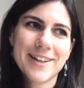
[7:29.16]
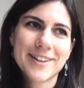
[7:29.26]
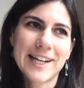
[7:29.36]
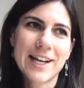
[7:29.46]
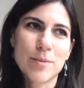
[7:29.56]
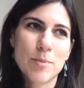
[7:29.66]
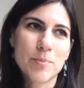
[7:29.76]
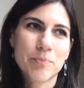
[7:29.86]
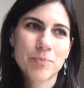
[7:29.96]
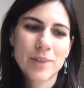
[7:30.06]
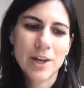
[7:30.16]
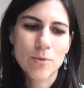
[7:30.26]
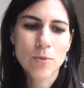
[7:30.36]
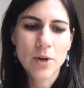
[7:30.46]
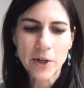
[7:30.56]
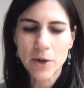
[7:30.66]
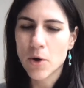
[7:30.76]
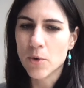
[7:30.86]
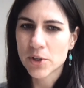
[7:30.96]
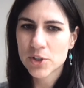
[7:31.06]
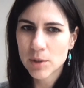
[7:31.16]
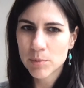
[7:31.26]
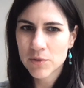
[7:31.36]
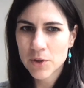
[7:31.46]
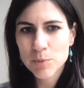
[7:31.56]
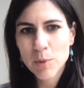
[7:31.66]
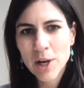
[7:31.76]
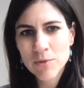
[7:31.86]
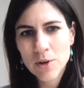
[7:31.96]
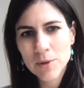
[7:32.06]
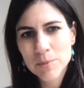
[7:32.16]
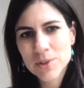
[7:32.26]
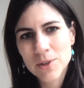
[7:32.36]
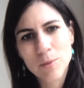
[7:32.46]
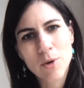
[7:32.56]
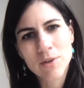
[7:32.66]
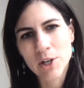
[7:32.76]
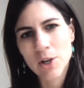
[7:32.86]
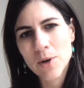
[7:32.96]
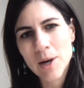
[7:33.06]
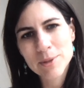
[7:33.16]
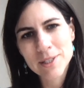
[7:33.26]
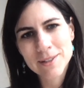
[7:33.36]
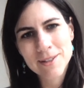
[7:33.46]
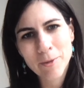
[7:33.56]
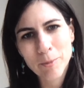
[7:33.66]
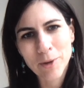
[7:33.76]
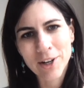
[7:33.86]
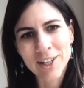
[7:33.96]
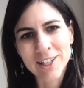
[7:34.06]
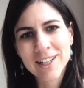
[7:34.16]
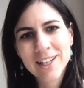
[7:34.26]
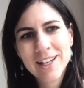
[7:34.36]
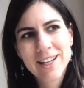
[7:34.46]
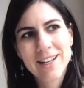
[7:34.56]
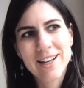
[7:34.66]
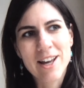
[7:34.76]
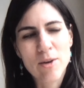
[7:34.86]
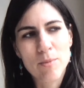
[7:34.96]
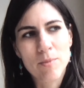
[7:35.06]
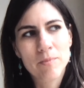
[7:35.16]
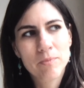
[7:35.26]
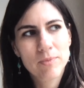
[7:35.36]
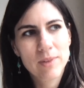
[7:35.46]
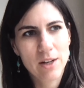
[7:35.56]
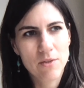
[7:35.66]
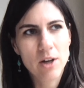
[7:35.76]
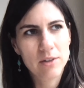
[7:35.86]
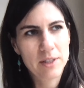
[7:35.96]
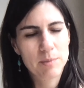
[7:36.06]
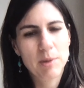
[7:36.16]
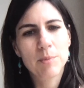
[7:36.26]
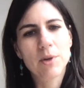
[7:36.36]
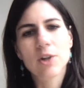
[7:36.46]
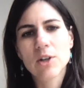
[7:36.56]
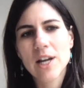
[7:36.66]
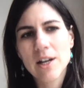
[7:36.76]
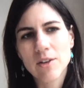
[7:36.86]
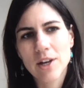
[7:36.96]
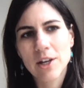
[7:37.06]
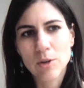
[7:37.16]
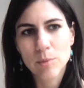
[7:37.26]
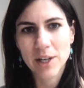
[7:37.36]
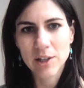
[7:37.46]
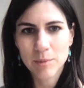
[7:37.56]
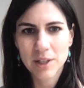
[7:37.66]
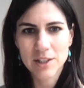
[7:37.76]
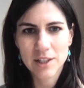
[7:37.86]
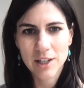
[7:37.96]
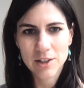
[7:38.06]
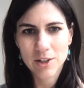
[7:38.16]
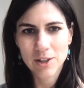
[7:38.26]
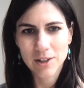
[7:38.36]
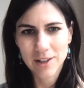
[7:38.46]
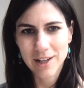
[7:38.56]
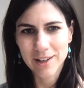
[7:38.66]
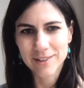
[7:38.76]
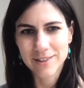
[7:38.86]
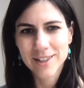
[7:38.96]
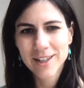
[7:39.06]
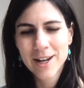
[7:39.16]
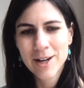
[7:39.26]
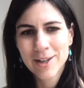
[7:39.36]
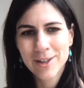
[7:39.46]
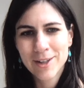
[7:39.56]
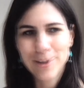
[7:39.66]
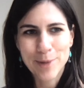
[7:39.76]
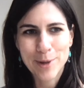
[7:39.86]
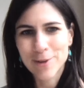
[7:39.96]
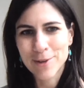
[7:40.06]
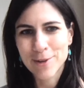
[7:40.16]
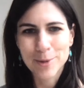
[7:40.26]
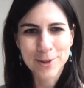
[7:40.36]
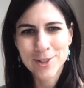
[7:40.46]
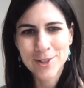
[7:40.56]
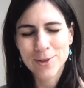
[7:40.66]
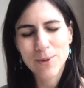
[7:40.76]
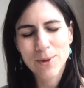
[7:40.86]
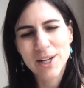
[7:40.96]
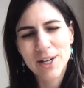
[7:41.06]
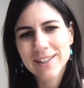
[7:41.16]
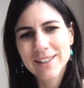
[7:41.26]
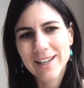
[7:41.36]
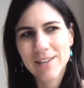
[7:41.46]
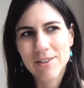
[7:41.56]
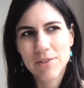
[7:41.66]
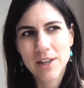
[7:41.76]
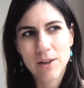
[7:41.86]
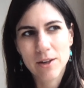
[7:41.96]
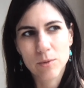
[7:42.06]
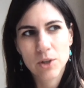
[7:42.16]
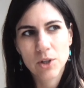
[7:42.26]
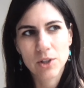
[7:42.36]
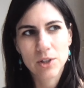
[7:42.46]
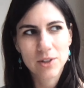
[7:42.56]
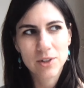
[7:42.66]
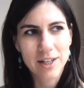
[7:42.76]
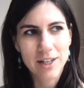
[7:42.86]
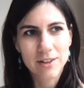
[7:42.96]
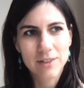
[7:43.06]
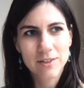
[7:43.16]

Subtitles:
kind of worker ownership of those platforms. So more of a co-op system where kind of all these people are creating value by coming together and being available to do the work. And if they could then